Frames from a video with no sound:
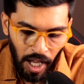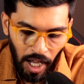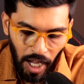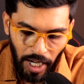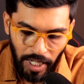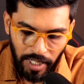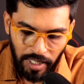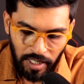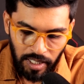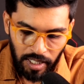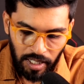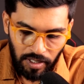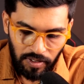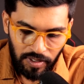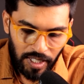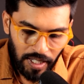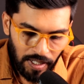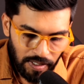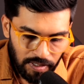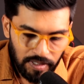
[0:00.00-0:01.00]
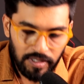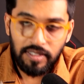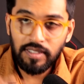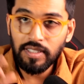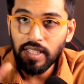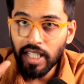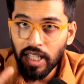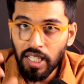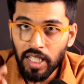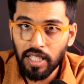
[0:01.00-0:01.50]
And these
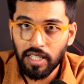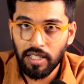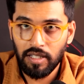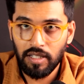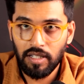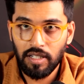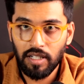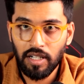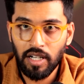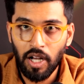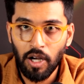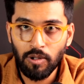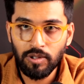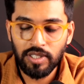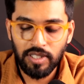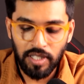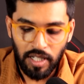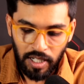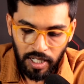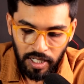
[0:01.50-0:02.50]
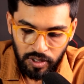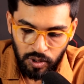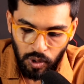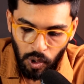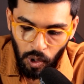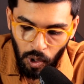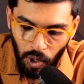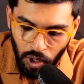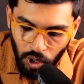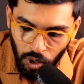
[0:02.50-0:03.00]
three cloud sellers
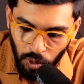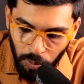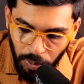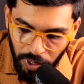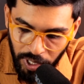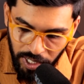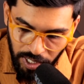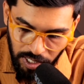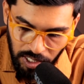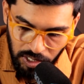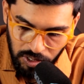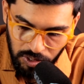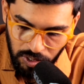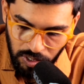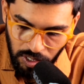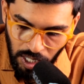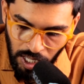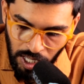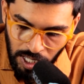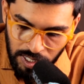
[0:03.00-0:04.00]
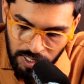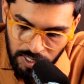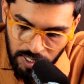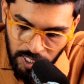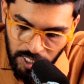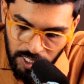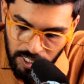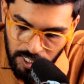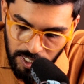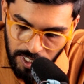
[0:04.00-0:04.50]
occupies
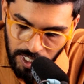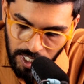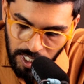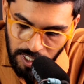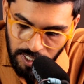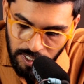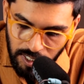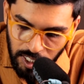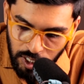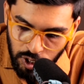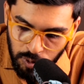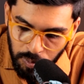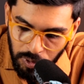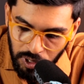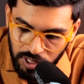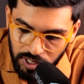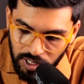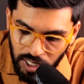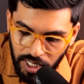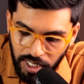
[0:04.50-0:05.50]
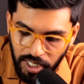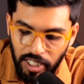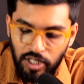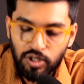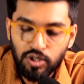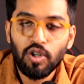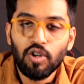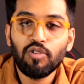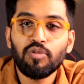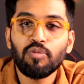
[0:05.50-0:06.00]

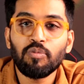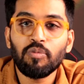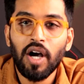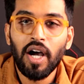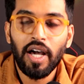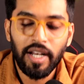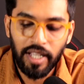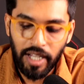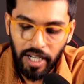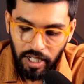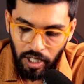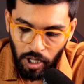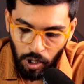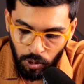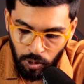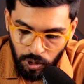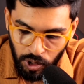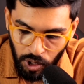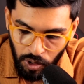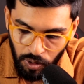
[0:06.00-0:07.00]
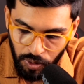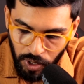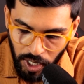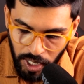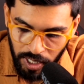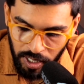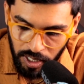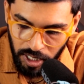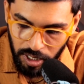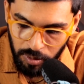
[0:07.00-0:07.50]
66% of market out of
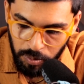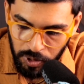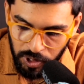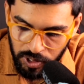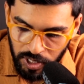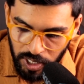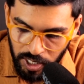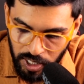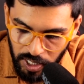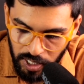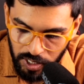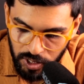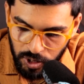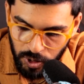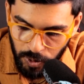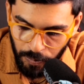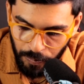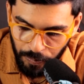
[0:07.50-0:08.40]
100%.